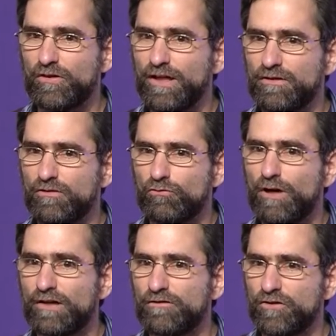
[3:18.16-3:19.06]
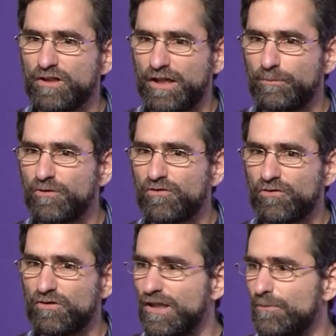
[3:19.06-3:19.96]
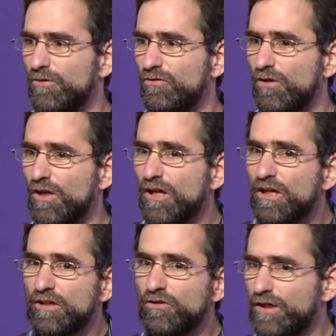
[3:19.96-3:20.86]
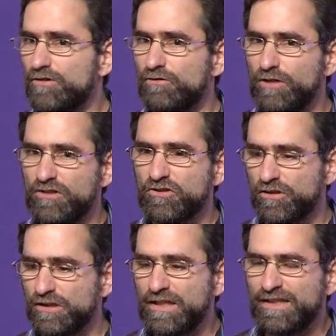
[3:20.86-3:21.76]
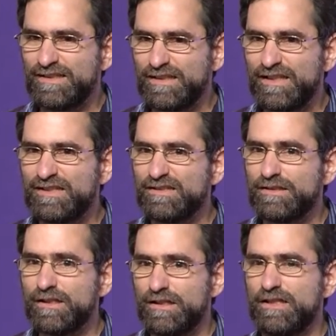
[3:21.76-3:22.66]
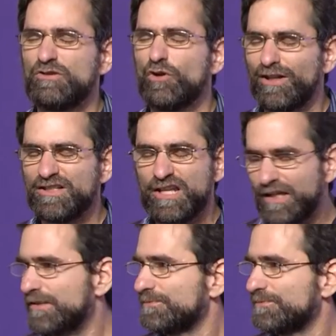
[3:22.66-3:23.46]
at the Rockville campus. Her name is Dr. Rachel Ndonye.